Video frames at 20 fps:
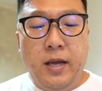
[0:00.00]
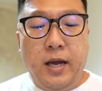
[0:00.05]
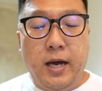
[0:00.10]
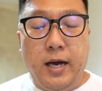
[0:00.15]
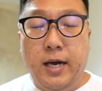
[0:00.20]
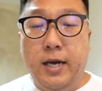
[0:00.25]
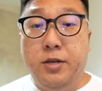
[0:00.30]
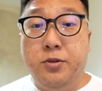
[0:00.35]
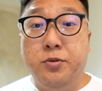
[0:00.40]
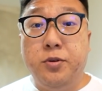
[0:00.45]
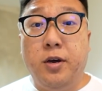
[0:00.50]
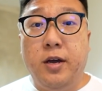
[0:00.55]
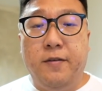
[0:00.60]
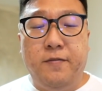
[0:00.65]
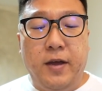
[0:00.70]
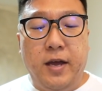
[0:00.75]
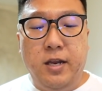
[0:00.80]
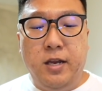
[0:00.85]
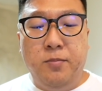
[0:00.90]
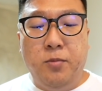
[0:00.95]
I do not have
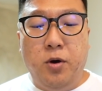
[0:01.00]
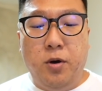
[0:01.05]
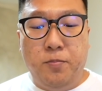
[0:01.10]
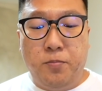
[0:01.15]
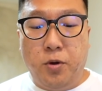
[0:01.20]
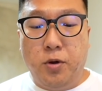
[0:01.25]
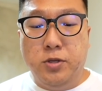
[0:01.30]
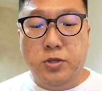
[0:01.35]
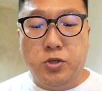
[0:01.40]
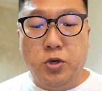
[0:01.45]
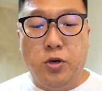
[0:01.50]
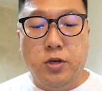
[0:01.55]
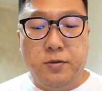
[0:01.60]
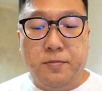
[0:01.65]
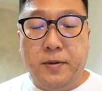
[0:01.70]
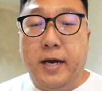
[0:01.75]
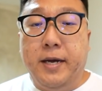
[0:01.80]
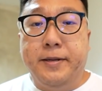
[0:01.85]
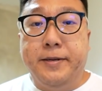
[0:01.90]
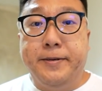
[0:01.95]
any more Bronzors,
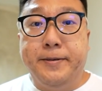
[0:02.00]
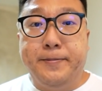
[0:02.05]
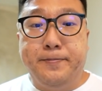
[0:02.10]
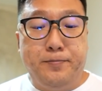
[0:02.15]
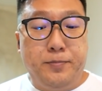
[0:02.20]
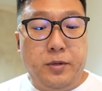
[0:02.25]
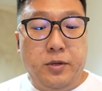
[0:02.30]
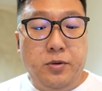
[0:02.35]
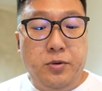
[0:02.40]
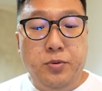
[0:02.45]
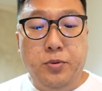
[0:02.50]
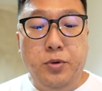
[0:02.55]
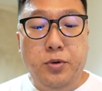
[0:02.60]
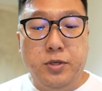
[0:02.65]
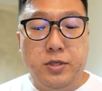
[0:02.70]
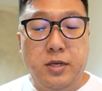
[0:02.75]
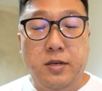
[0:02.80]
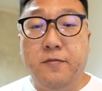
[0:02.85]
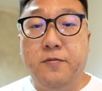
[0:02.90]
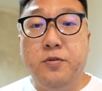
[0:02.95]
but who
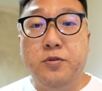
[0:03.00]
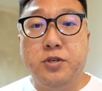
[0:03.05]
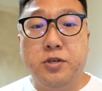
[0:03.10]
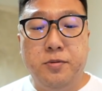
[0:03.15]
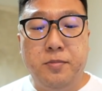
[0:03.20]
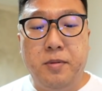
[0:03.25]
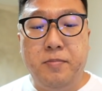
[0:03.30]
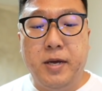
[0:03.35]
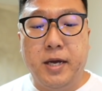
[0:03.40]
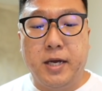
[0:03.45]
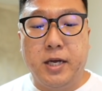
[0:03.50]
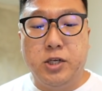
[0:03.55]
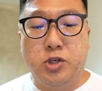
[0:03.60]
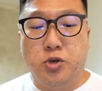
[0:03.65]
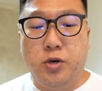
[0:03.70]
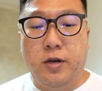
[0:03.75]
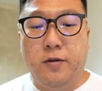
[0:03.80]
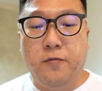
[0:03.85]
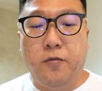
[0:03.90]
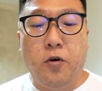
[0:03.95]
knows, in the future maybe I can
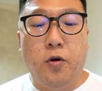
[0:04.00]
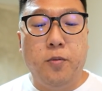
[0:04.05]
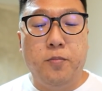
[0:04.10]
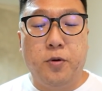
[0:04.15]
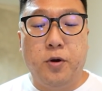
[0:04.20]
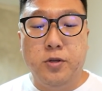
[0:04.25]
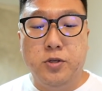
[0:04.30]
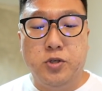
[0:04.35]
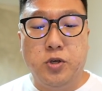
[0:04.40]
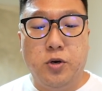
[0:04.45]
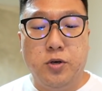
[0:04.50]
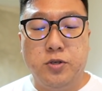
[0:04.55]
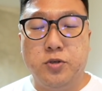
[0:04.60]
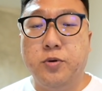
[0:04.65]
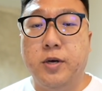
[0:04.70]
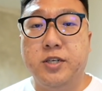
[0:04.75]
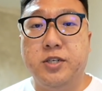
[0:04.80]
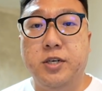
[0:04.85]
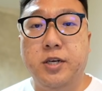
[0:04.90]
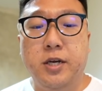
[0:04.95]
trade for Bronzors to
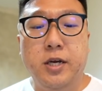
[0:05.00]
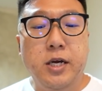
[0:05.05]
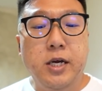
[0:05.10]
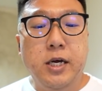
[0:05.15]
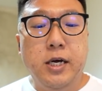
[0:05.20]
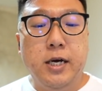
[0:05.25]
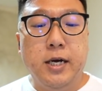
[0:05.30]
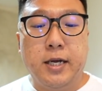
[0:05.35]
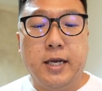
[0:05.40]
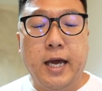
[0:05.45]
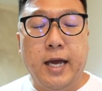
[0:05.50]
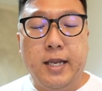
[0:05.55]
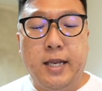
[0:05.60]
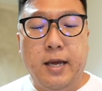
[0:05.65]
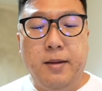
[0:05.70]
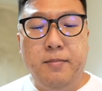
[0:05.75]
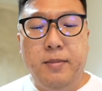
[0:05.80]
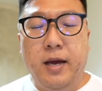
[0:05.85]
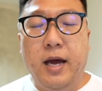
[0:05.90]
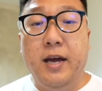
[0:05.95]
actually get
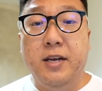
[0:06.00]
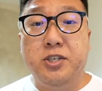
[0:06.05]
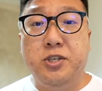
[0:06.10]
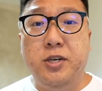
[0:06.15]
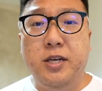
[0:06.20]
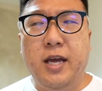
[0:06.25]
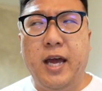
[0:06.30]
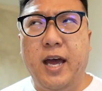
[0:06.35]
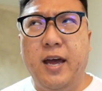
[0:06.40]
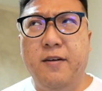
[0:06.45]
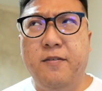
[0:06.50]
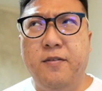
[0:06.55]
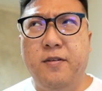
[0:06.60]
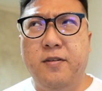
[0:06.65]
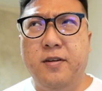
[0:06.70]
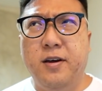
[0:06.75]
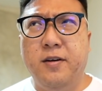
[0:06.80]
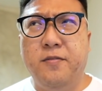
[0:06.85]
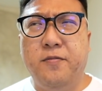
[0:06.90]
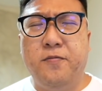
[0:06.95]
them. I actually have
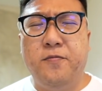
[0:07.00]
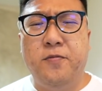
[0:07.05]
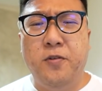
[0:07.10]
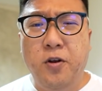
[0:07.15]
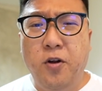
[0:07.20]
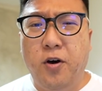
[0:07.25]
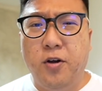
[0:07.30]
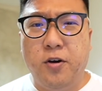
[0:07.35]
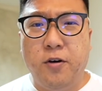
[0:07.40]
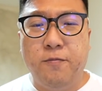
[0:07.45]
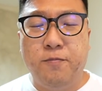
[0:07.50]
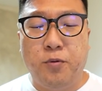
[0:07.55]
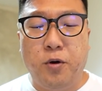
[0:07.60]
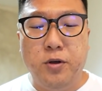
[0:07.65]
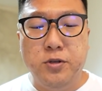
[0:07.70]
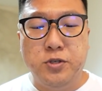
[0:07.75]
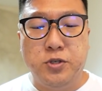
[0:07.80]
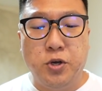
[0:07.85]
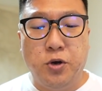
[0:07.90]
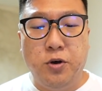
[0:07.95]
a lot of
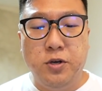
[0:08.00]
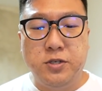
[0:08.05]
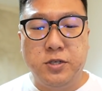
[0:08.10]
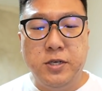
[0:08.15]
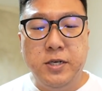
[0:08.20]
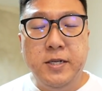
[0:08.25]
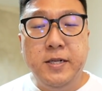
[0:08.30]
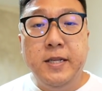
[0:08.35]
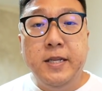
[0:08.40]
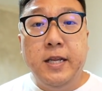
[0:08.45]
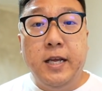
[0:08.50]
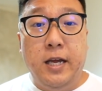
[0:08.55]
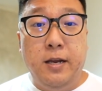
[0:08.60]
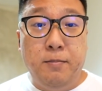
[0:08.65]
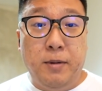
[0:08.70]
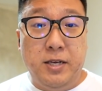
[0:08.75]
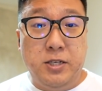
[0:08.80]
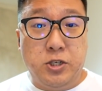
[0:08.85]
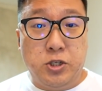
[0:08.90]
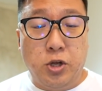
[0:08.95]
Bronzors in
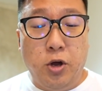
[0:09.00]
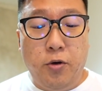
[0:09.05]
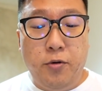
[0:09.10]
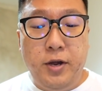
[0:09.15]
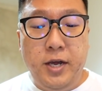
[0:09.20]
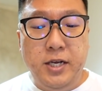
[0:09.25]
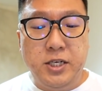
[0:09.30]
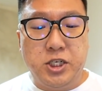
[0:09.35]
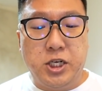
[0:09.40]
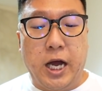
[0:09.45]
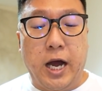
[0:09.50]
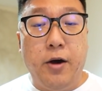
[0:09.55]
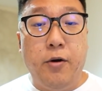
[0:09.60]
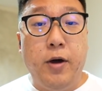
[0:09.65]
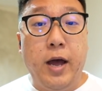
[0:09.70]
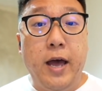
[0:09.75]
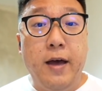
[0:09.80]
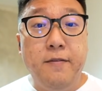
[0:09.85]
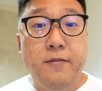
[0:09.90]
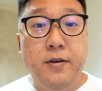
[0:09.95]
my storage.
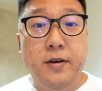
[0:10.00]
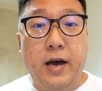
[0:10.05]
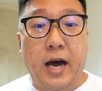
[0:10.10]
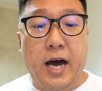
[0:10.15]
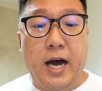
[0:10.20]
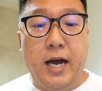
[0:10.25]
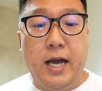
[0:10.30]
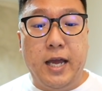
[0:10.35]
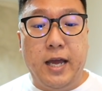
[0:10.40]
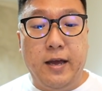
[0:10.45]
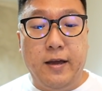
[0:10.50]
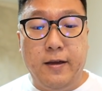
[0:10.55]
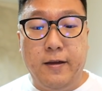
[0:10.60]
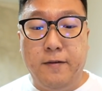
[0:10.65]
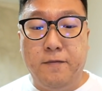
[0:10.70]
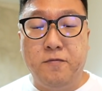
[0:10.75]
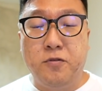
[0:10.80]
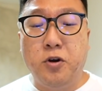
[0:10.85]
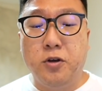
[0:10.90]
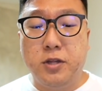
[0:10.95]
However, I
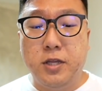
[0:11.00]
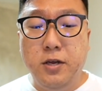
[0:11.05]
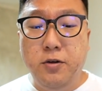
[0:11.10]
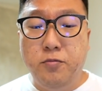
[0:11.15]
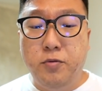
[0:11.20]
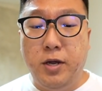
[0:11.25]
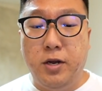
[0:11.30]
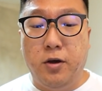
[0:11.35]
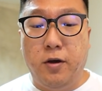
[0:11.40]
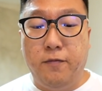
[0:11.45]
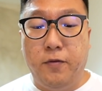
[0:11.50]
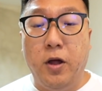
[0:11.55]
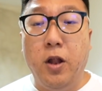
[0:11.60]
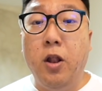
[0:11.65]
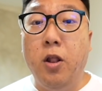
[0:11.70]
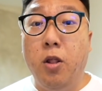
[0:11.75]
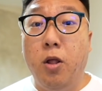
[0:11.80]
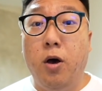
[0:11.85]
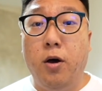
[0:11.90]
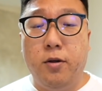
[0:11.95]
have gotten rid of a
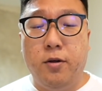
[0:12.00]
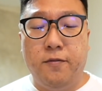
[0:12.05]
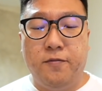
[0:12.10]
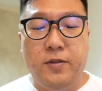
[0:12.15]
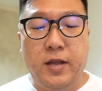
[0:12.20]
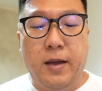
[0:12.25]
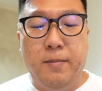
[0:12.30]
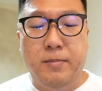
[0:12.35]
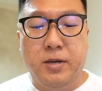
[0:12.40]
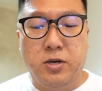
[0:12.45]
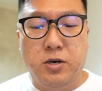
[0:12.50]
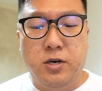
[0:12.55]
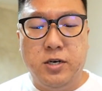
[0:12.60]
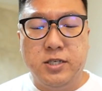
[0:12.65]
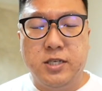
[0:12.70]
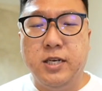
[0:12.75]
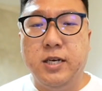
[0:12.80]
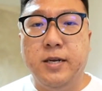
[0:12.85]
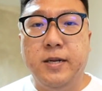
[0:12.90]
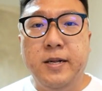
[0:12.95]
lot of them
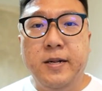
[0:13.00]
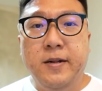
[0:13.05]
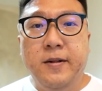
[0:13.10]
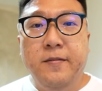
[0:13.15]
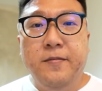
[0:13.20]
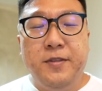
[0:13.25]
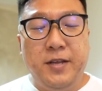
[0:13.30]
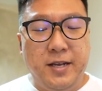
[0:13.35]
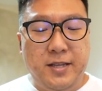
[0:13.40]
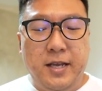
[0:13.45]
because they're